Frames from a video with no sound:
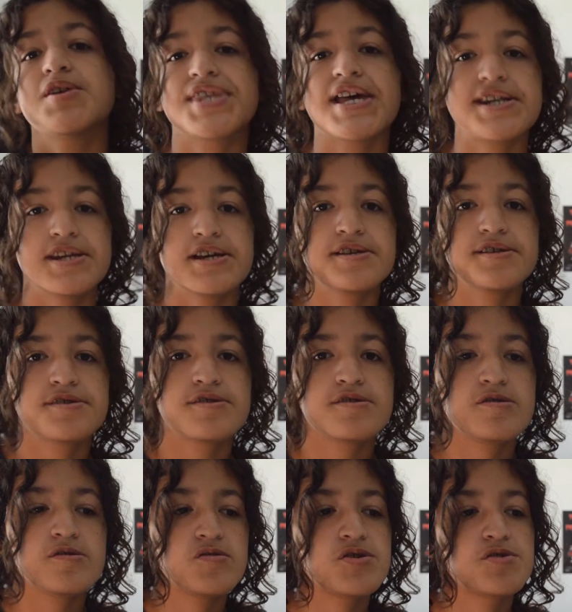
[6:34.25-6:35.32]
that does
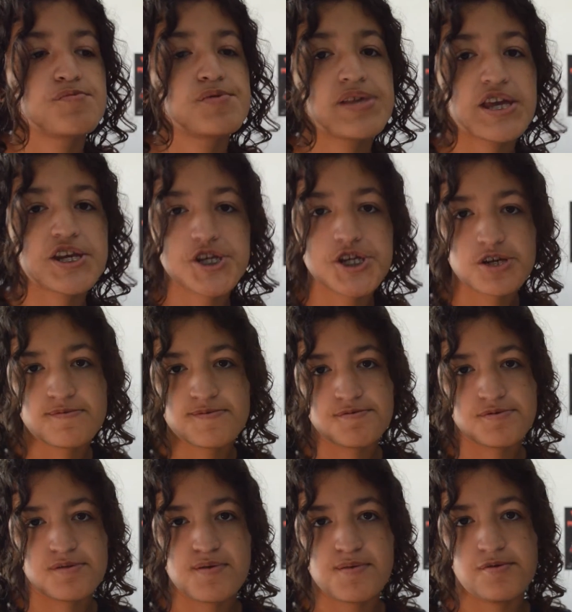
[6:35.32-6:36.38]
to your relationships
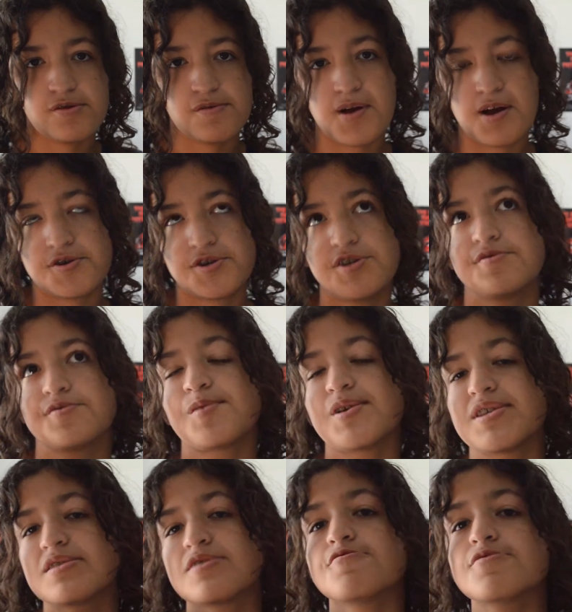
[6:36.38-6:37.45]
with the people around you. So I
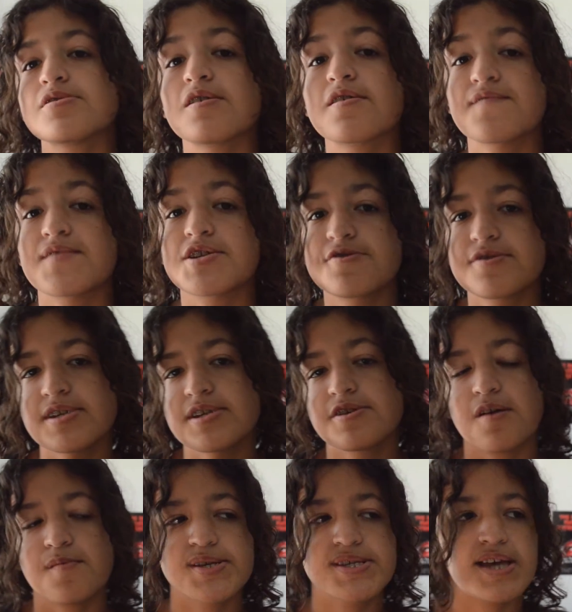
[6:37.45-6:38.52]
think there's a lot of interesting
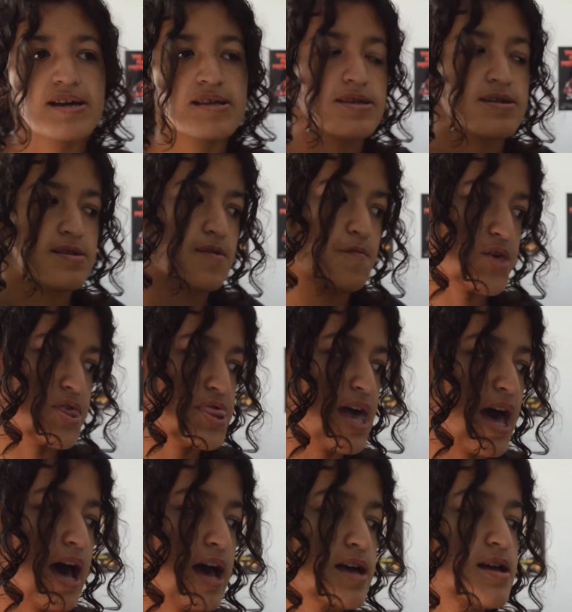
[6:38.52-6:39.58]
topics had like with
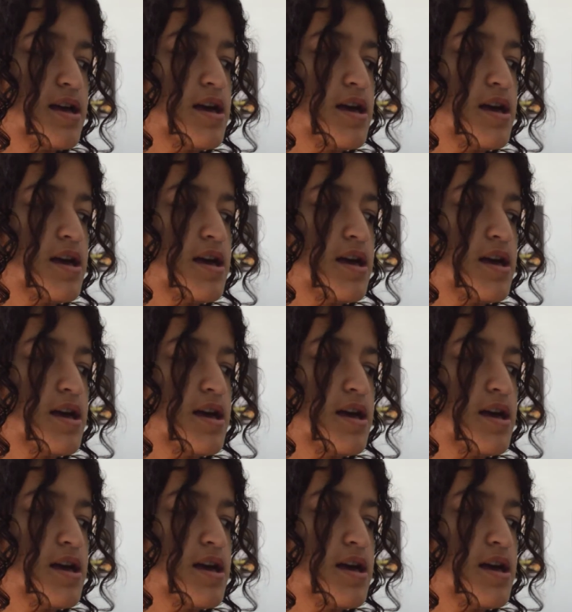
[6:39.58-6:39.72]
that.